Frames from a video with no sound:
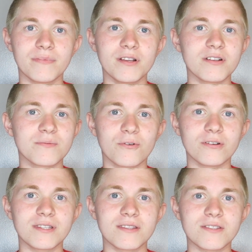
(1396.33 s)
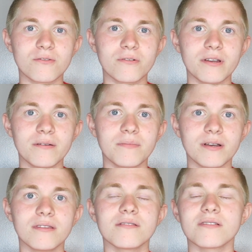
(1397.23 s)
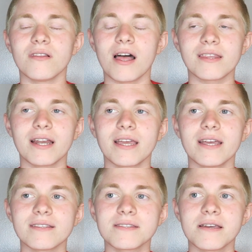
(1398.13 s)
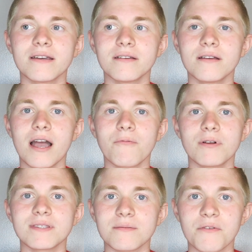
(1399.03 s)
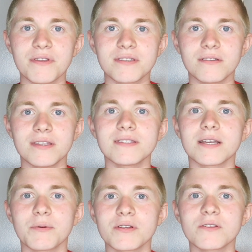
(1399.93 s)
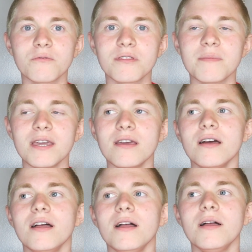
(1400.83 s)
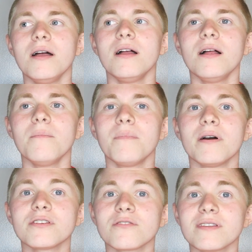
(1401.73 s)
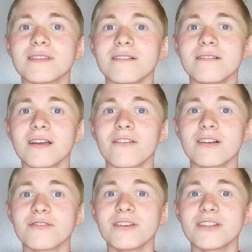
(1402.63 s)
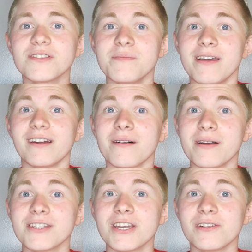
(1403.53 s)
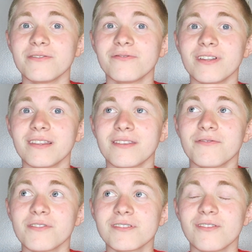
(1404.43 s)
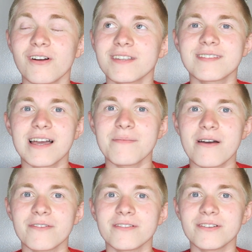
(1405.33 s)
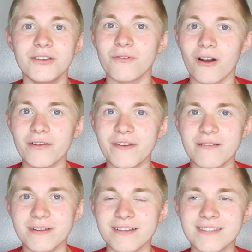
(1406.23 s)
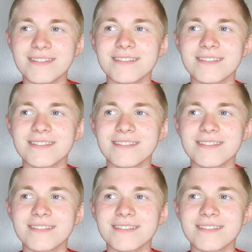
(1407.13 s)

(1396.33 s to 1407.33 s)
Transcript: There's more to the story, but there's a lot that I can't say. I want some of it to at least stick personal with me. But Jalissa, congratulations. You made it on my channel for like the first longest time ever. You are famous.